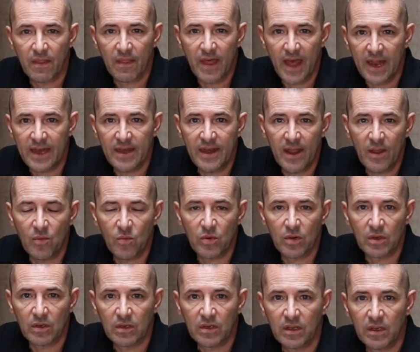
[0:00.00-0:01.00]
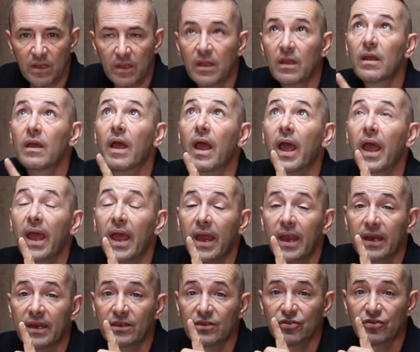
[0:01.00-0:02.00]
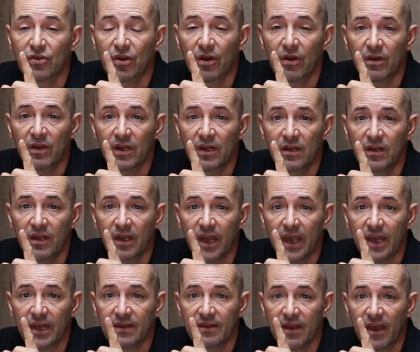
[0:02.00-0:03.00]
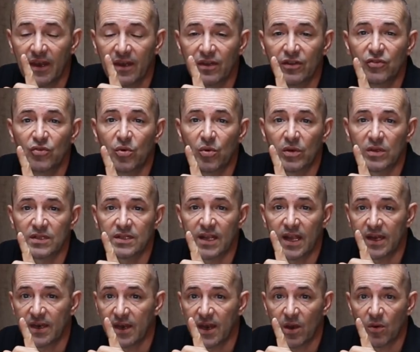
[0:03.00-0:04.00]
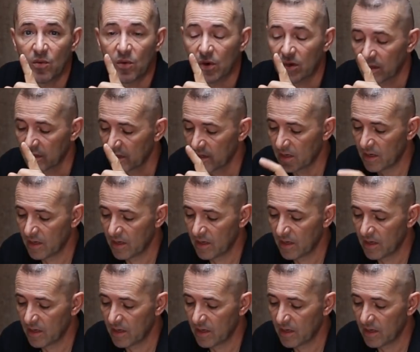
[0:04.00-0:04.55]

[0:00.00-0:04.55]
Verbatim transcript: that network and it's turning the antenna towards that network.